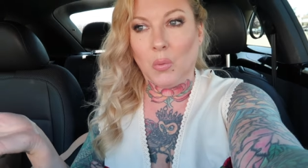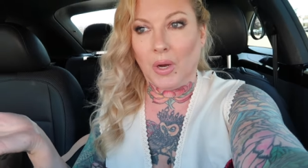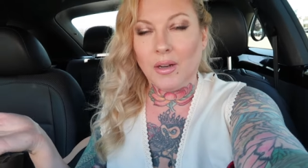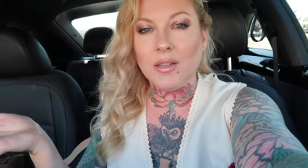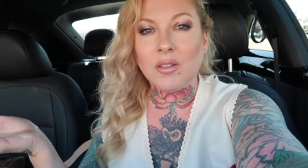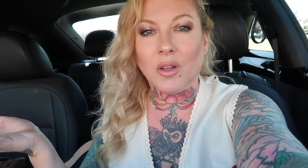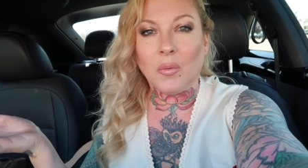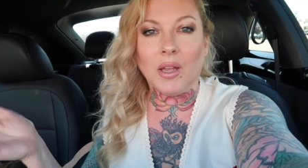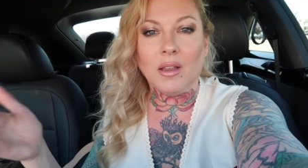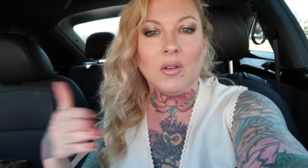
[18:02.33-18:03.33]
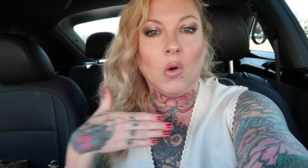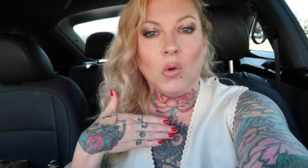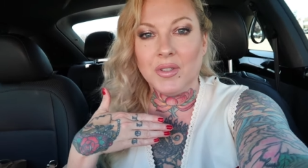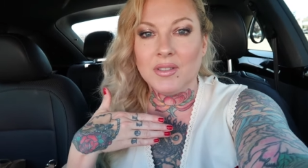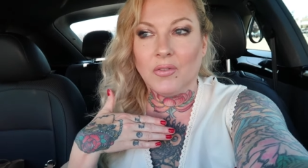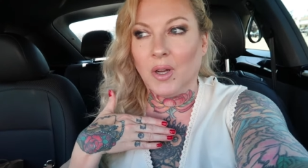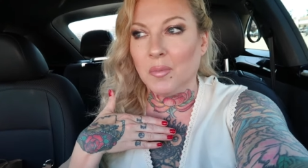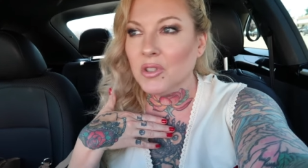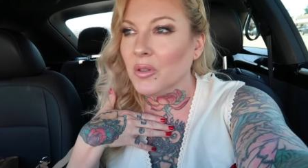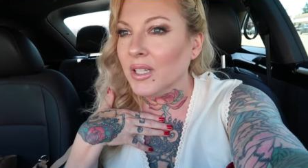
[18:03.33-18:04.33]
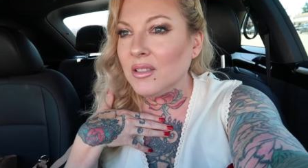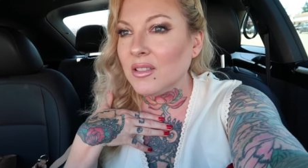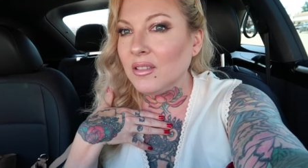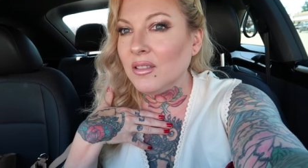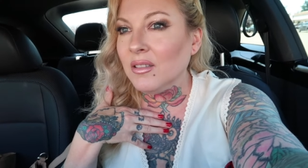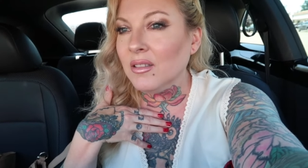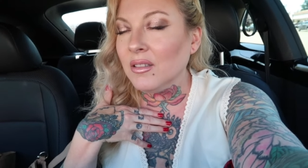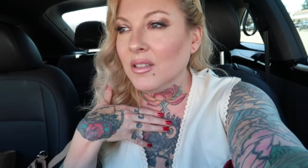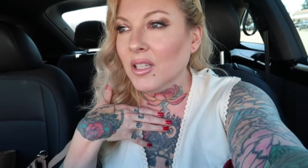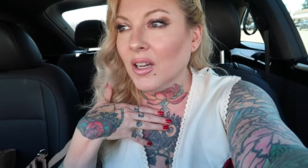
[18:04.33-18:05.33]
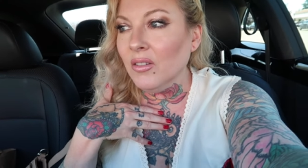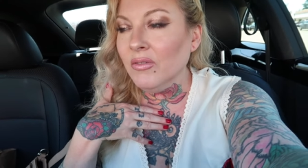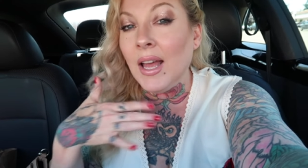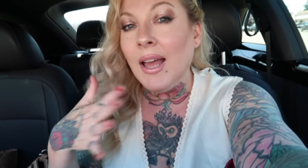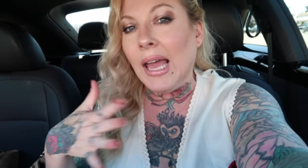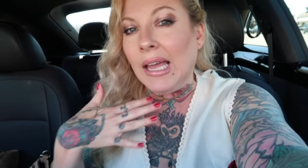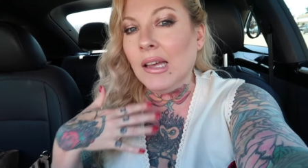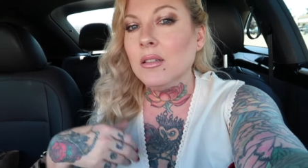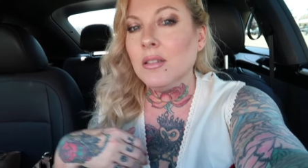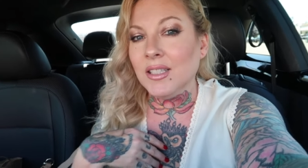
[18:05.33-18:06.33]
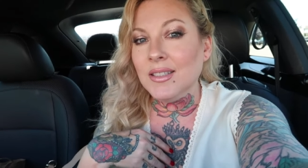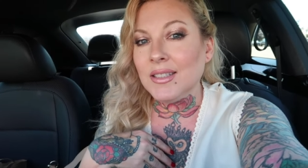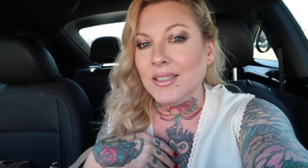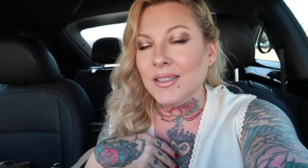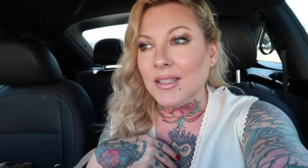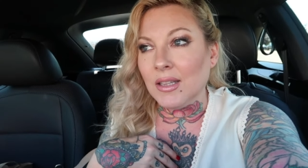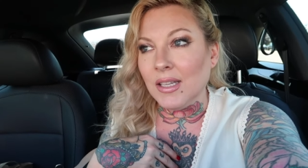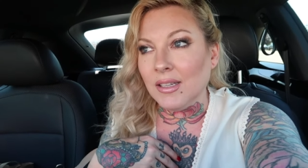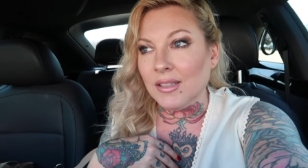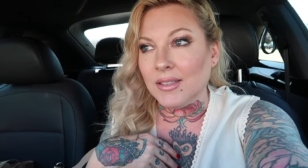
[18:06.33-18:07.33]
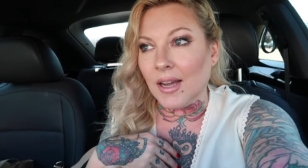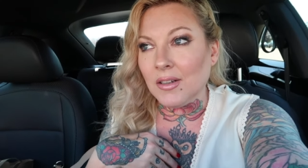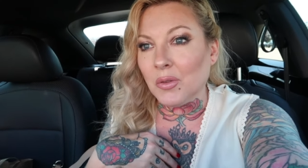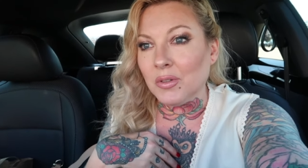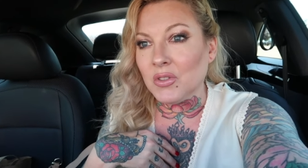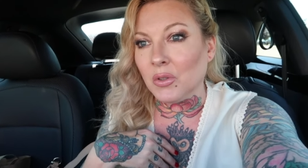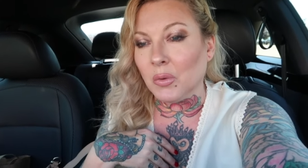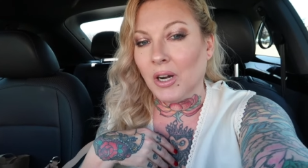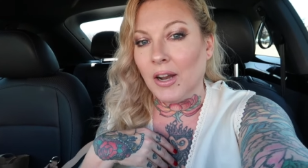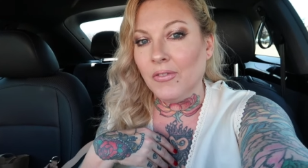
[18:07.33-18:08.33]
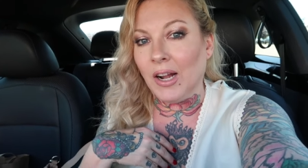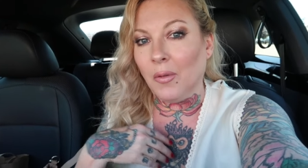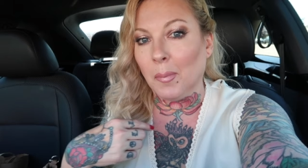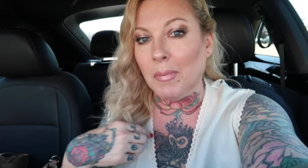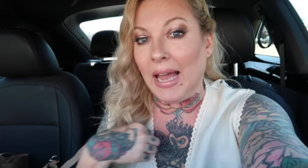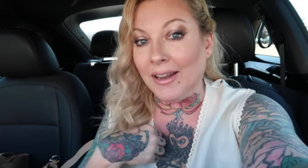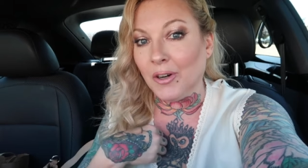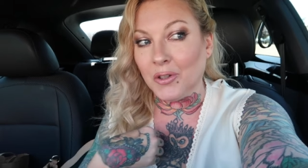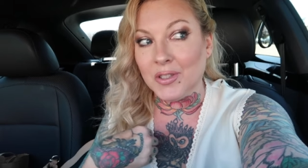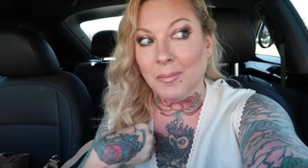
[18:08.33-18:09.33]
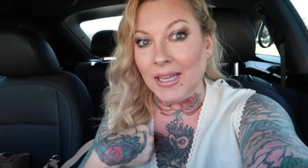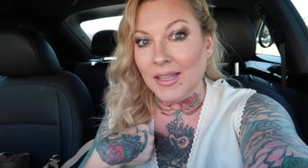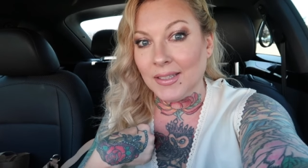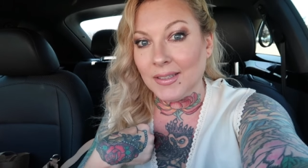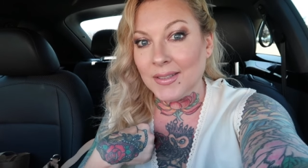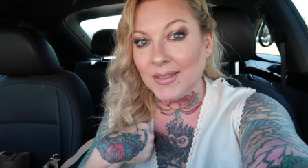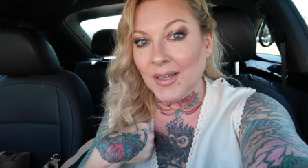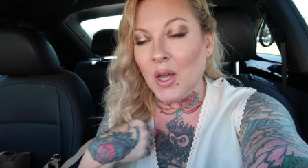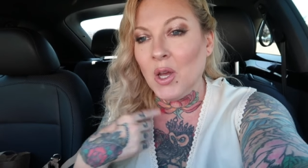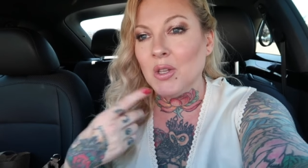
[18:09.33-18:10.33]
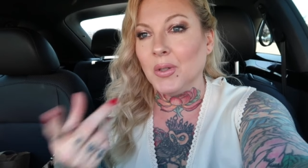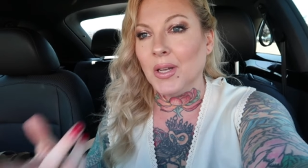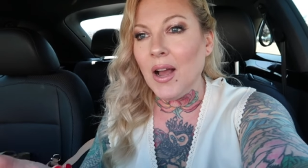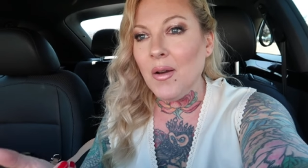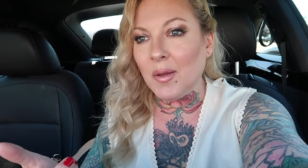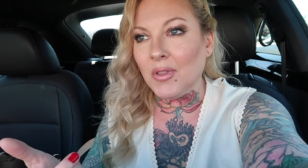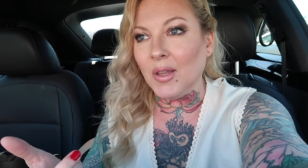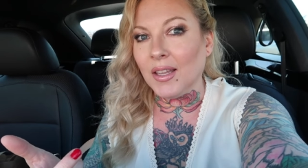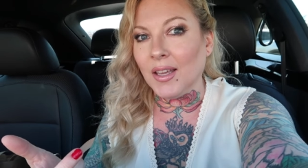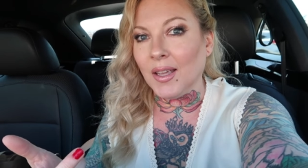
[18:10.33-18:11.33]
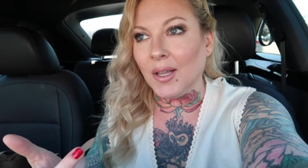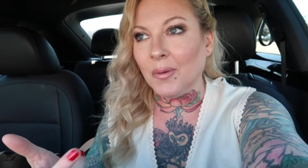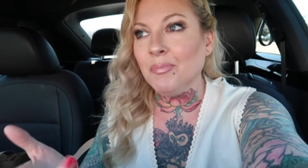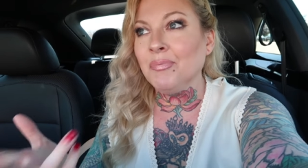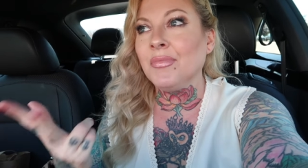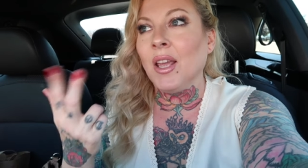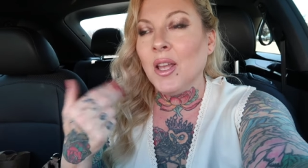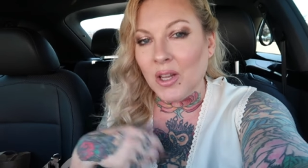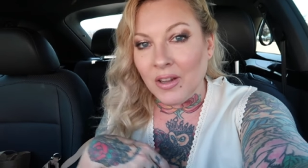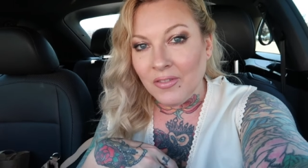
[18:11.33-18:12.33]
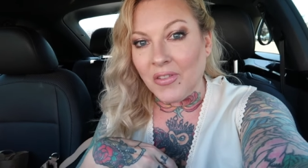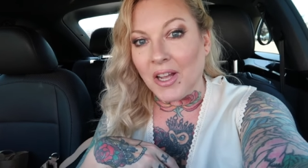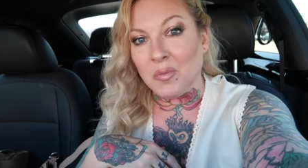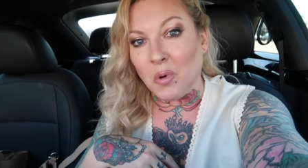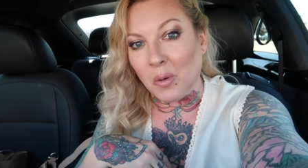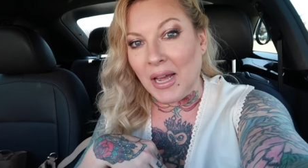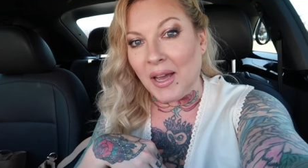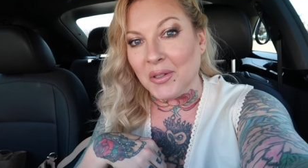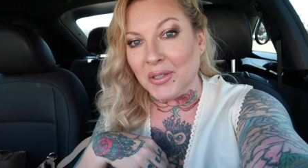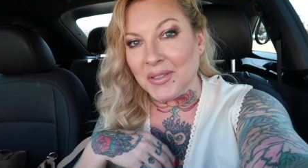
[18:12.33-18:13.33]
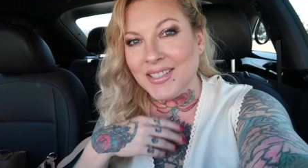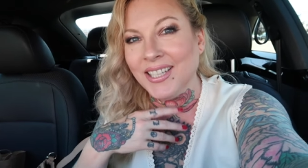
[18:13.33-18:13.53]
wear it so that way I can hold stuff up to it, you know? And this is the exact thrift store where I found the pattern to make this. So now I'm thinking, find more patterns.